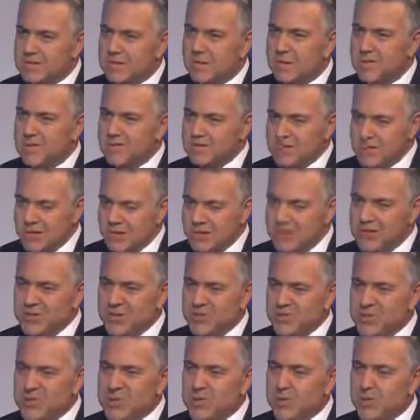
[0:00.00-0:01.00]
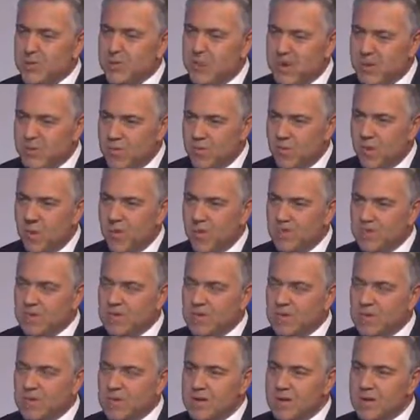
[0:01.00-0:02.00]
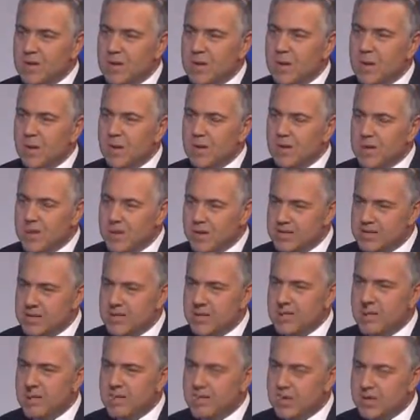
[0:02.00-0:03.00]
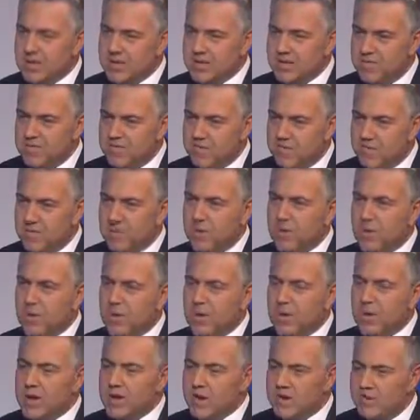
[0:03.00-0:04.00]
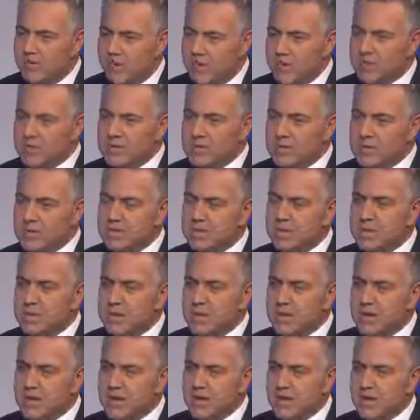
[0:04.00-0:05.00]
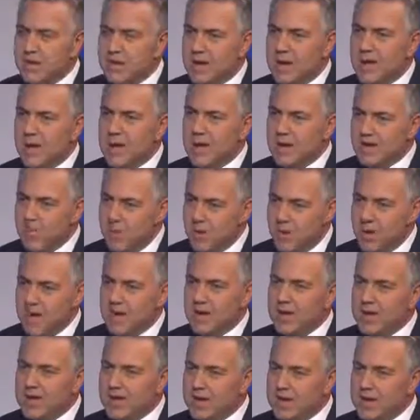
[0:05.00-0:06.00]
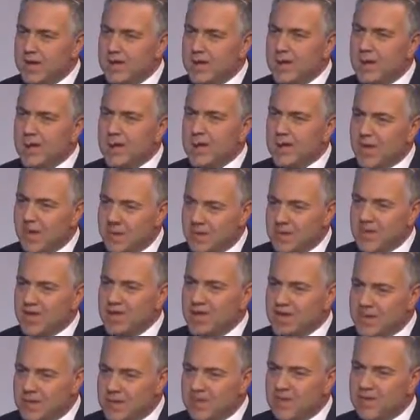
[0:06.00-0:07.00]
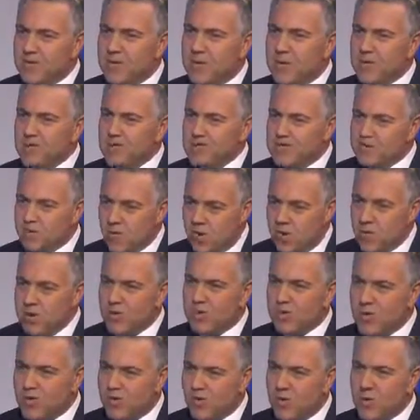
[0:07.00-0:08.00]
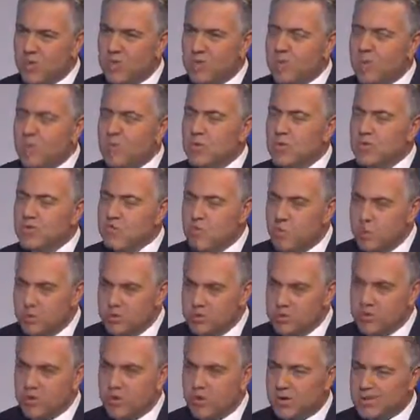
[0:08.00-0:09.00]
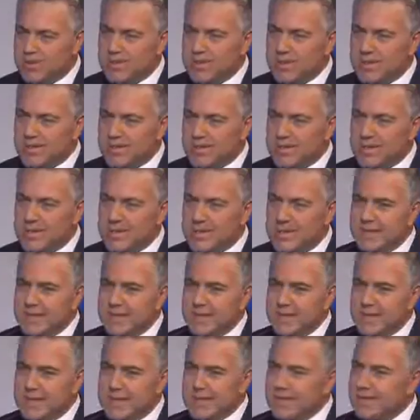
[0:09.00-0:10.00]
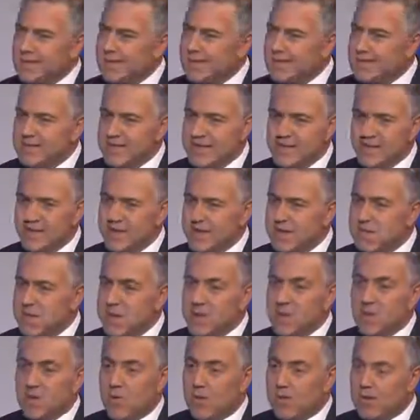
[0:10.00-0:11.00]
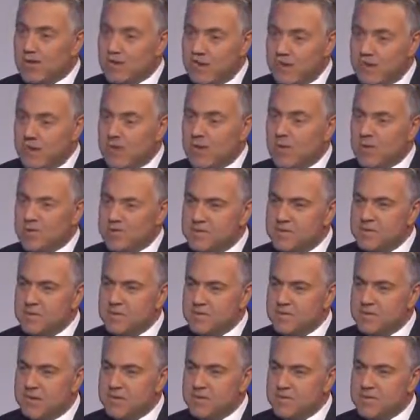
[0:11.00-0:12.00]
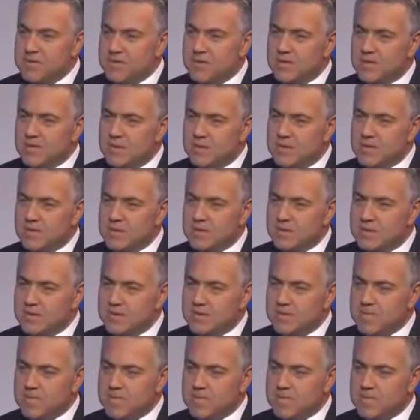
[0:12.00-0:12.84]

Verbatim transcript: your assertion. You are wrong. Uh, we are delivering in full on our promises uh, and we are going to deliver a stronger economy with more jobs and deliver a better quality of life to Australians in the future. Uh,